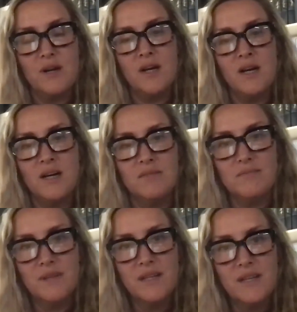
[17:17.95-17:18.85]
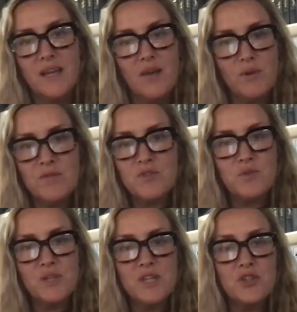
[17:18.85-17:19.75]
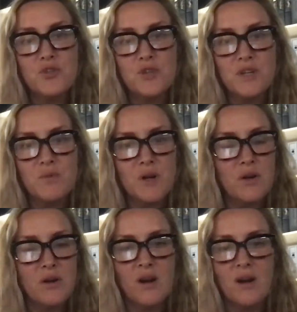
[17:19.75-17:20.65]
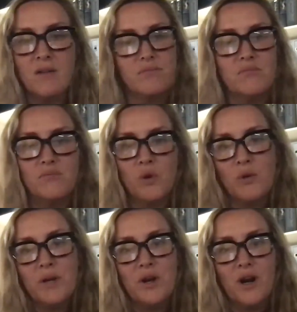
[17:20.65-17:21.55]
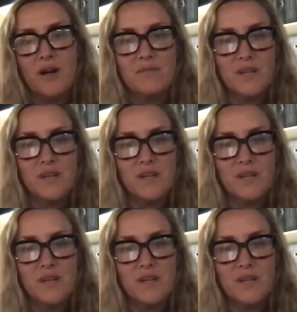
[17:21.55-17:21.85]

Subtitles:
And we've just really enjoyed where we are.